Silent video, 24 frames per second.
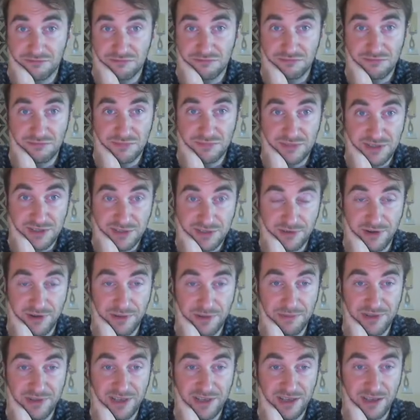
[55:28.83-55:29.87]

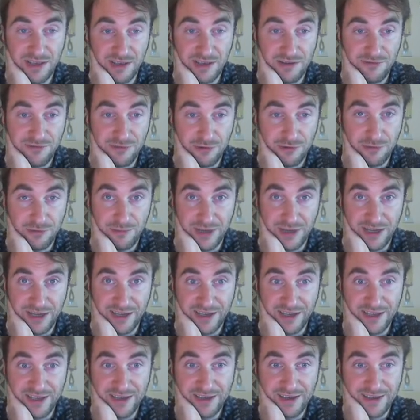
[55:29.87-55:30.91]
scripting and for
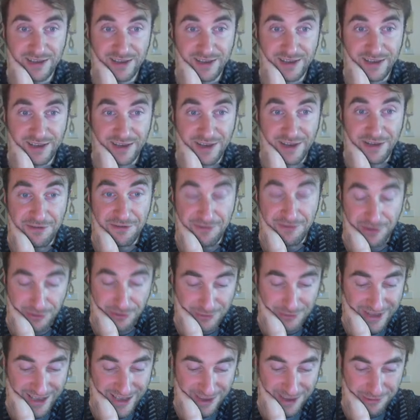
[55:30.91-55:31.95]
my filming,
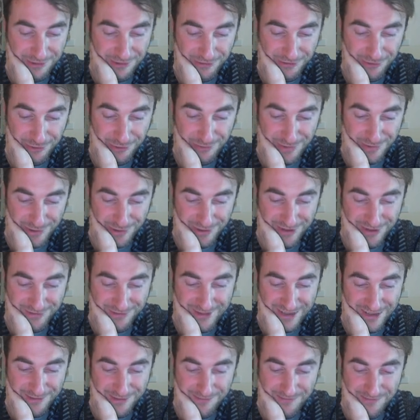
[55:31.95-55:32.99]
I will film both of
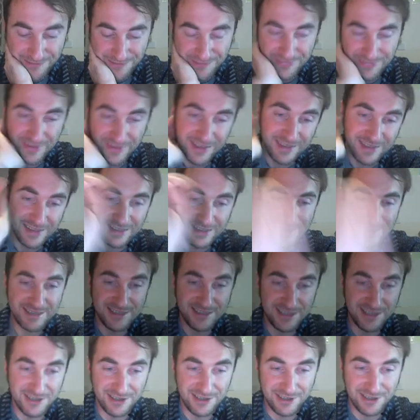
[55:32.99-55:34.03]
them.
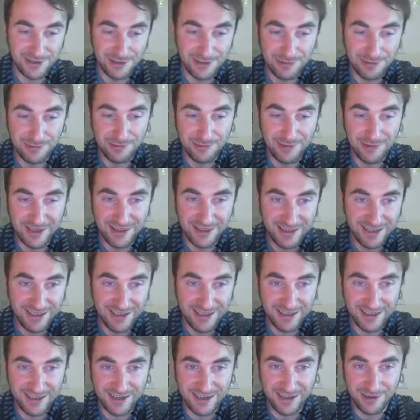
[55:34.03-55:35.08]
So one thing that
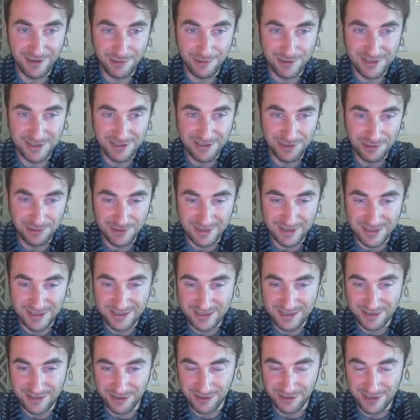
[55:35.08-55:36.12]
I always do with these
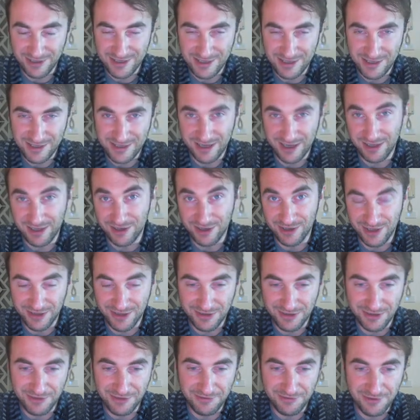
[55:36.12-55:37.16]
stories is I look into the
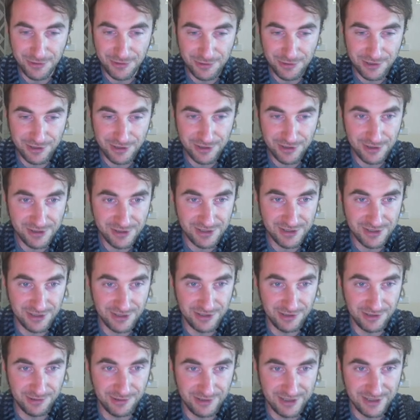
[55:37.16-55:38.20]
future. So
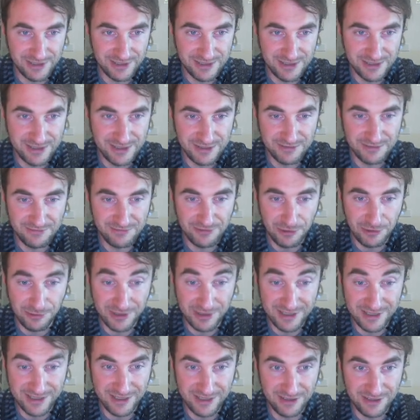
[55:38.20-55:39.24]
let's focus
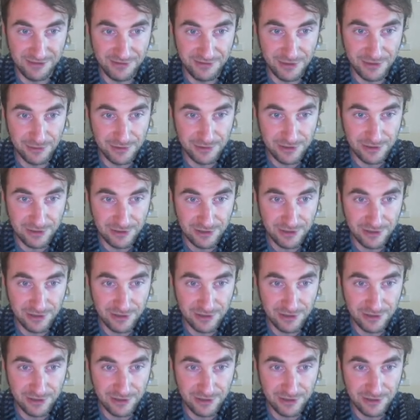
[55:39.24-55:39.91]
on the future.